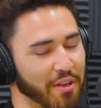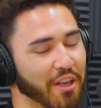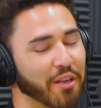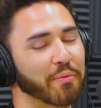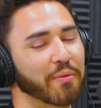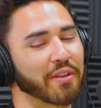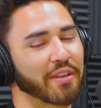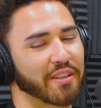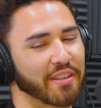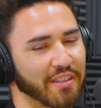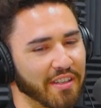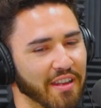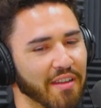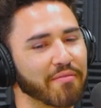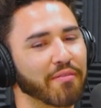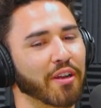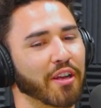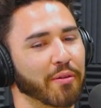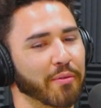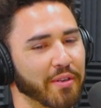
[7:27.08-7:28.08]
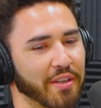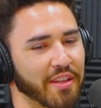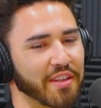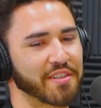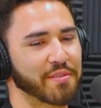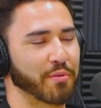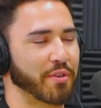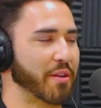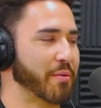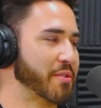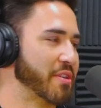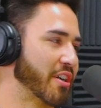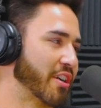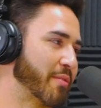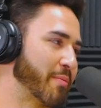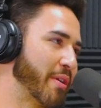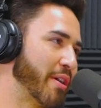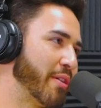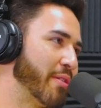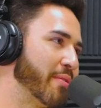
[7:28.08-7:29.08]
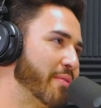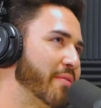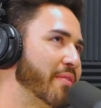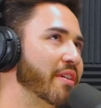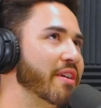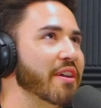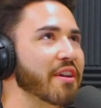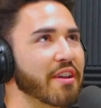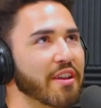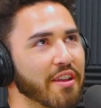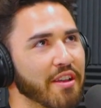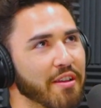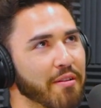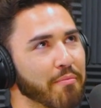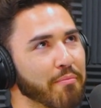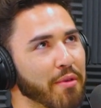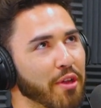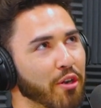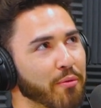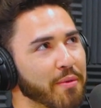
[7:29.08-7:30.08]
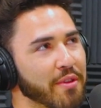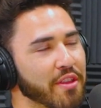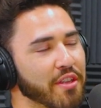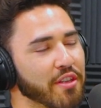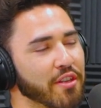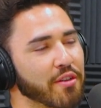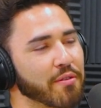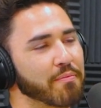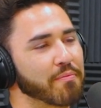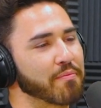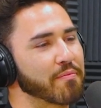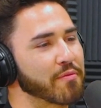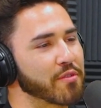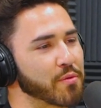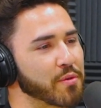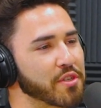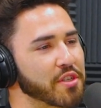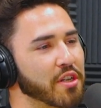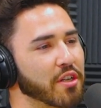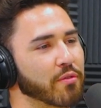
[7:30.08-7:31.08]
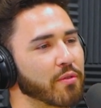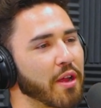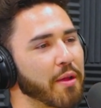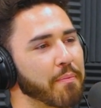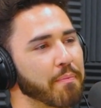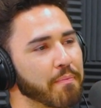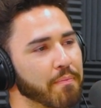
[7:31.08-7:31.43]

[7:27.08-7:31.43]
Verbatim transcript: fucking with it. I'm fucking with it. This is where you're talking about Better Me Than You is what it's called, right?